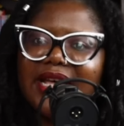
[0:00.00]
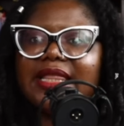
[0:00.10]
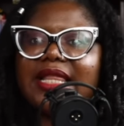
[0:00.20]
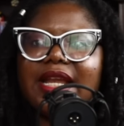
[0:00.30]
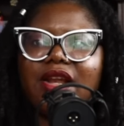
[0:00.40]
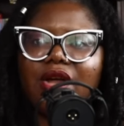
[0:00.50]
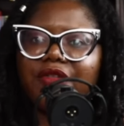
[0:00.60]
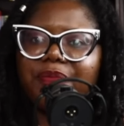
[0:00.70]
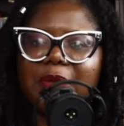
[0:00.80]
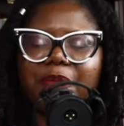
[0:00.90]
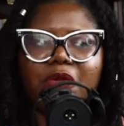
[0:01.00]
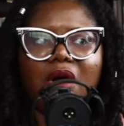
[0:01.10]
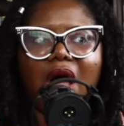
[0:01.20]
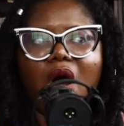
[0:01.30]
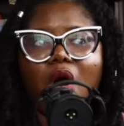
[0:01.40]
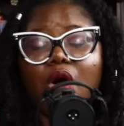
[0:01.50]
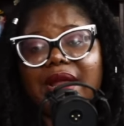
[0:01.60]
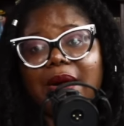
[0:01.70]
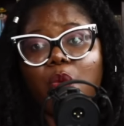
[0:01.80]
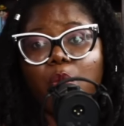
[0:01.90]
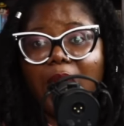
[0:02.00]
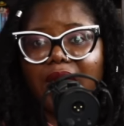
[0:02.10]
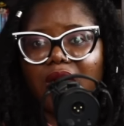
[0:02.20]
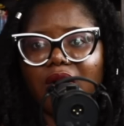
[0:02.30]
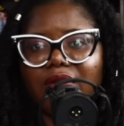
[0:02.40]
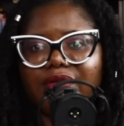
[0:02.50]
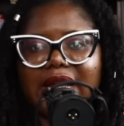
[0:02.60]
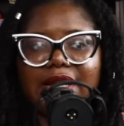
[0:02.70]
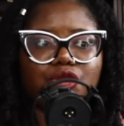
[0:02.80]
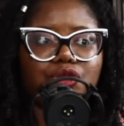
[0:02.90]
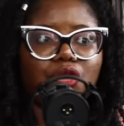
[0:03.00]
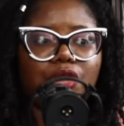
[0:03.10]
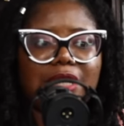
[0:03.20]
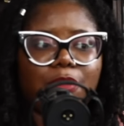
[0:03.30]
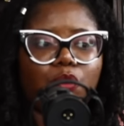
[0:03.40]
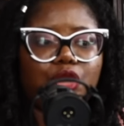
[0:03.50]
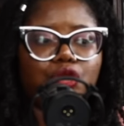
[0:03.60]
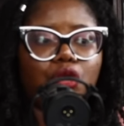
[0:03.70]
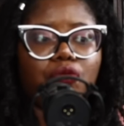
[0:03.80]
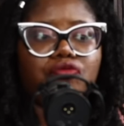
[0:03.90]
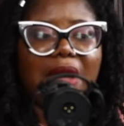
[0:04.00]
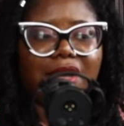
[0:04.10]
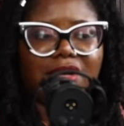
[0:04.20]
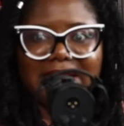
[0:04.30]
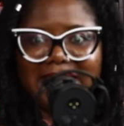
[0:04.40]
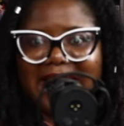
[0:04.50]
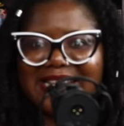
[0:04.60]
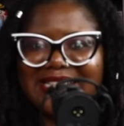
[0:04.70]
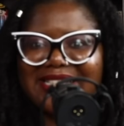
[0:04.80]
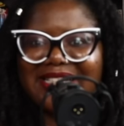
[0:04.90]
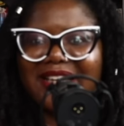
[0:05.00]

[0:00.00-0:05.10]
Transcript: that a lot of people are unaware of that do not that we do not recognize